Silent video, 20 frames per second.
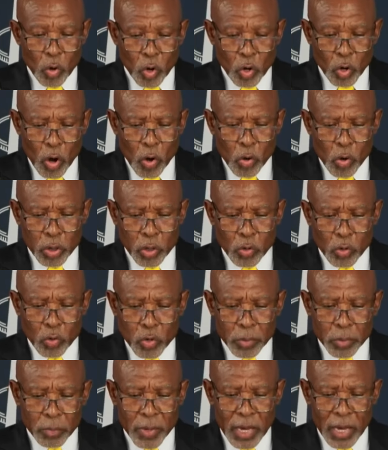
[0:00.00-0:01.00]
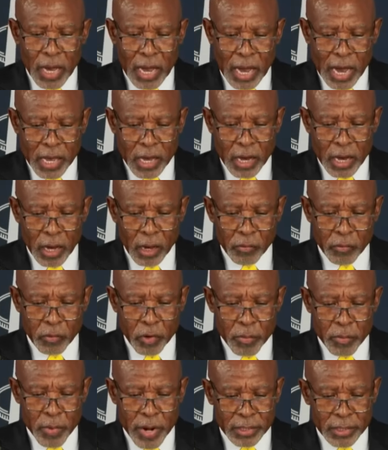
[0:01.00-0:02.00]
growth could be higher
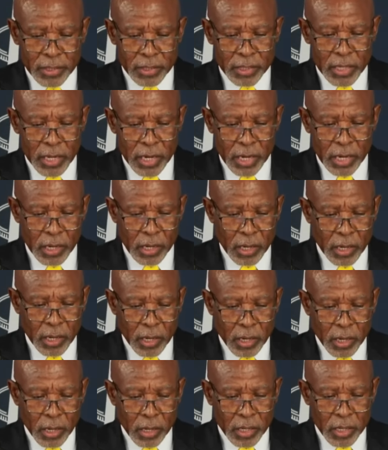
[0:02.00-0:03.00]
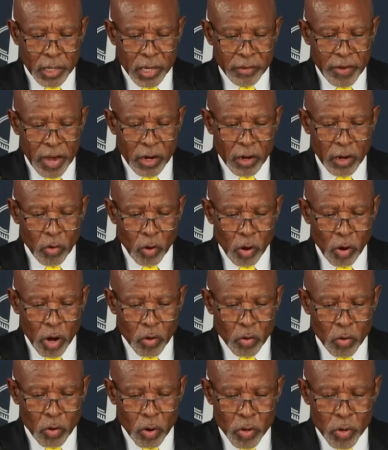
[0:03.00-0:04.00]
from next year given
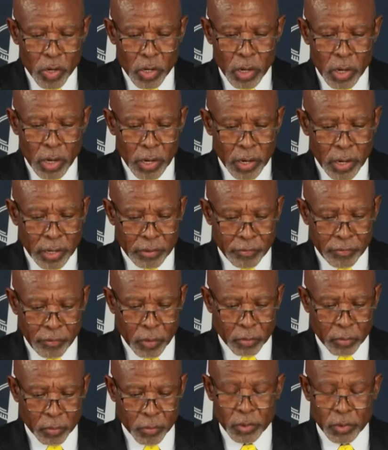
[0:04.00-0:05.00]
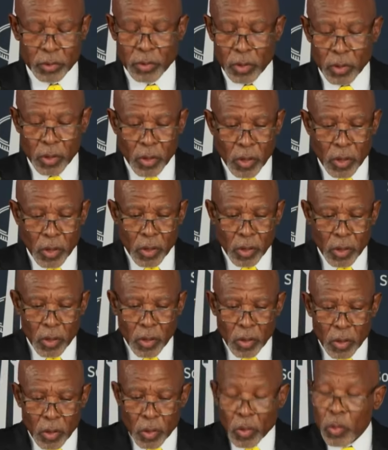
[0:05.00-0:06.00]
ongoing reforms.
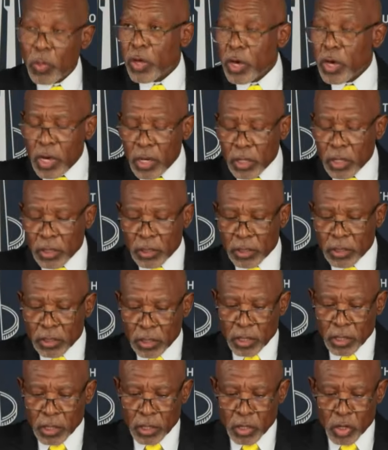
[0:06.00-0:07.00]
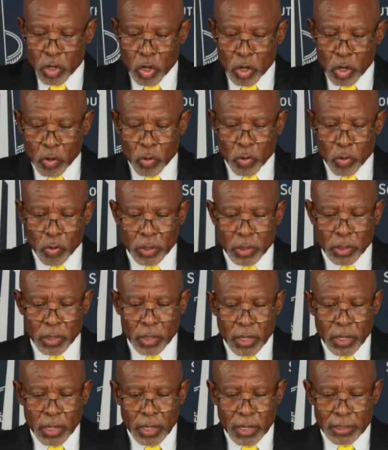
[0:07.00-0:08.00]
These
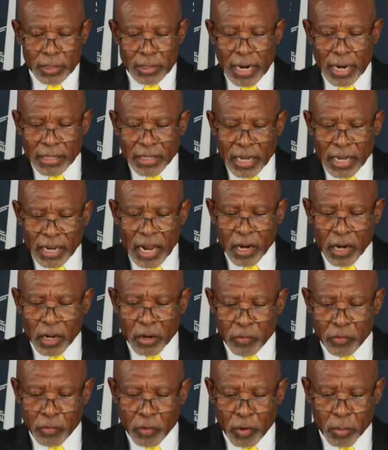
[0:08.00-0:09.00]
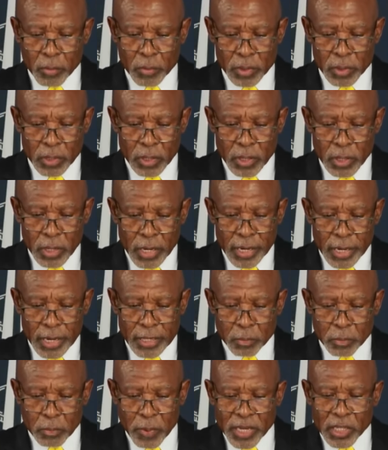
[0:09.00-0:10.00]
include structural reforms,
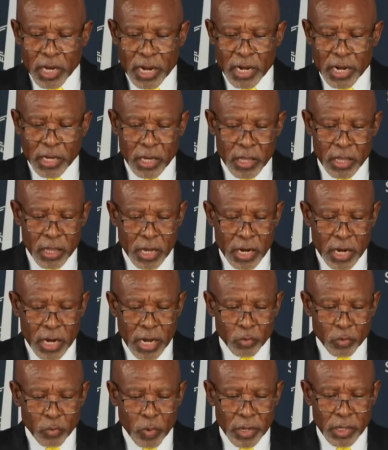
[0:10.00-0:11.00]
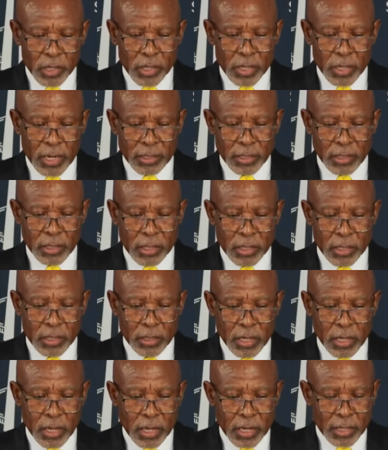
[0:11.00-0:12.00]
especially in the network
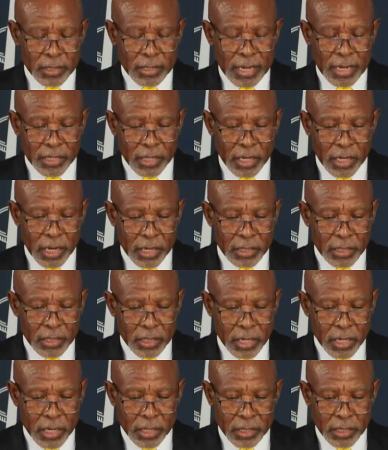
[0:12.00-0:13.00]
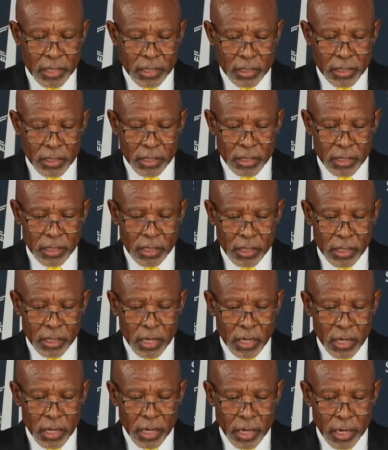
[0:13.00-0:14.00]
industries such as
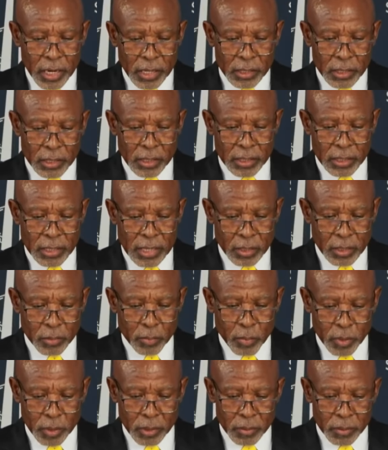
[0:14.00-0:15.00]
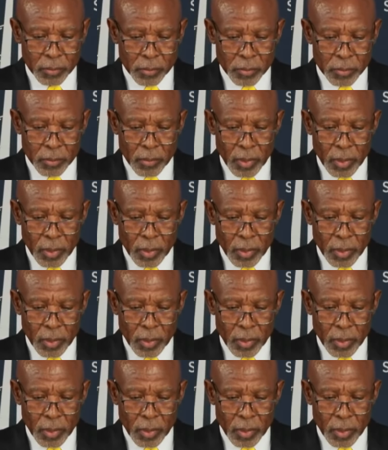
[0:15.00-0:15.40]
electricity and transport.